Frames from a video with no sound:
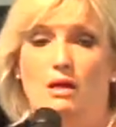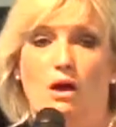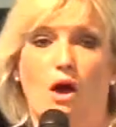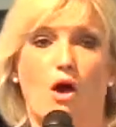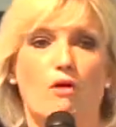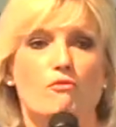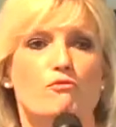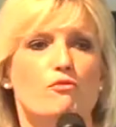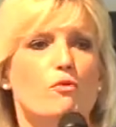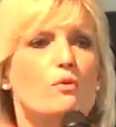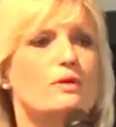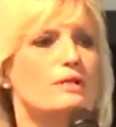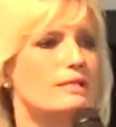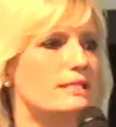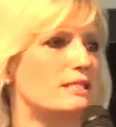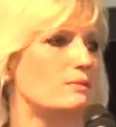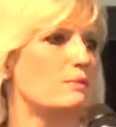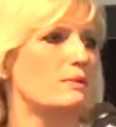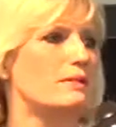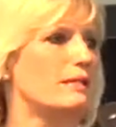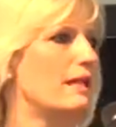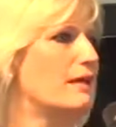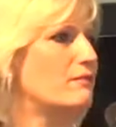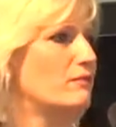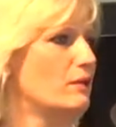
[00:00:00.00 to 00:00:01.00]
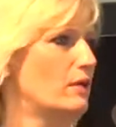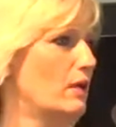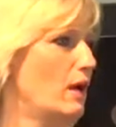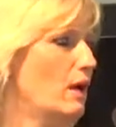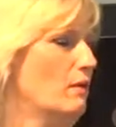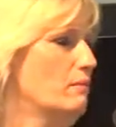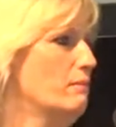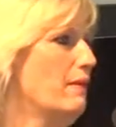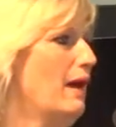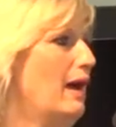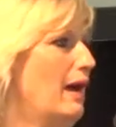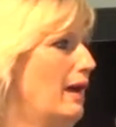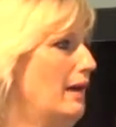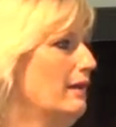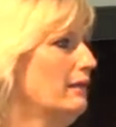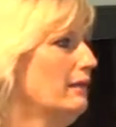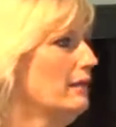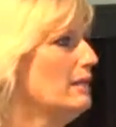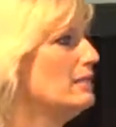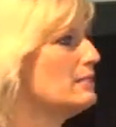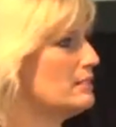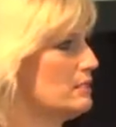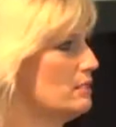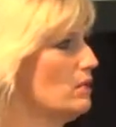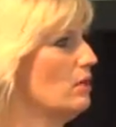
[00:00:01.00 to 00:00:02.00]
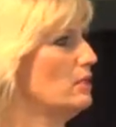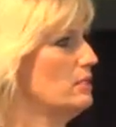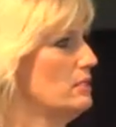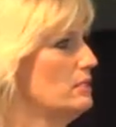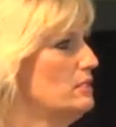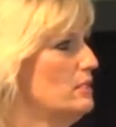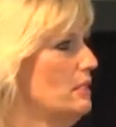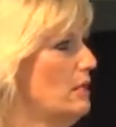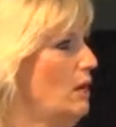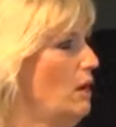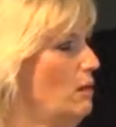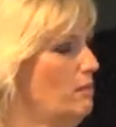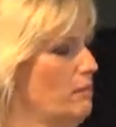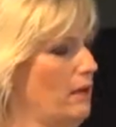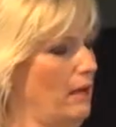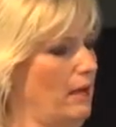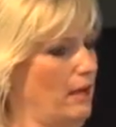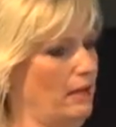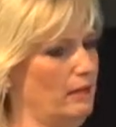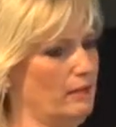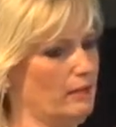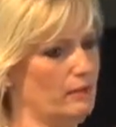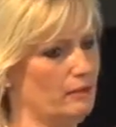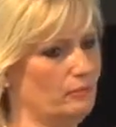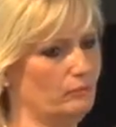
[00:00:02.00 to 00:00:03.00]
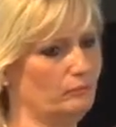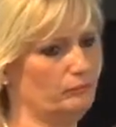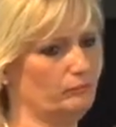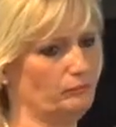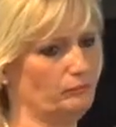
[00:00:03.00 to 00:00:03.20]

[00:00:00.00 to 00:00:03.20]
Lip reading: our voice would never come back, it started to come back.